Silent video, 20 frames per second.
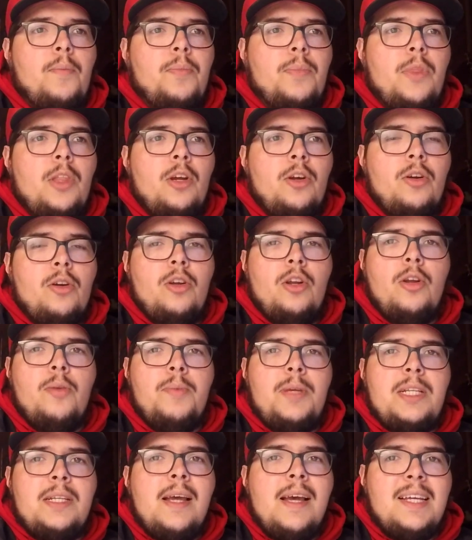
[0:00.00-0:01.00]
They're gonna
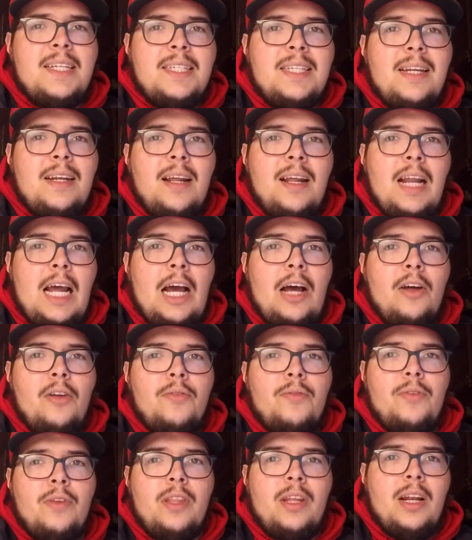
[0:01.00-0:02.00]
be testing it
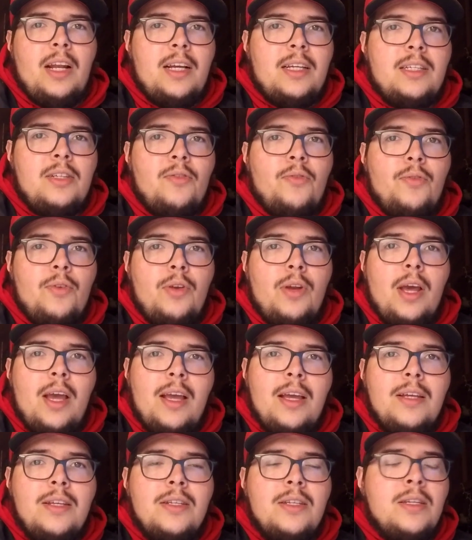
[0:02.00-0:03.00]
out for the next few
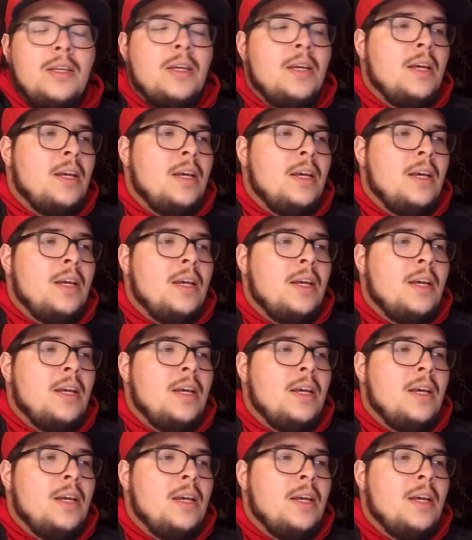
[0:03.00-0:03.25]
days,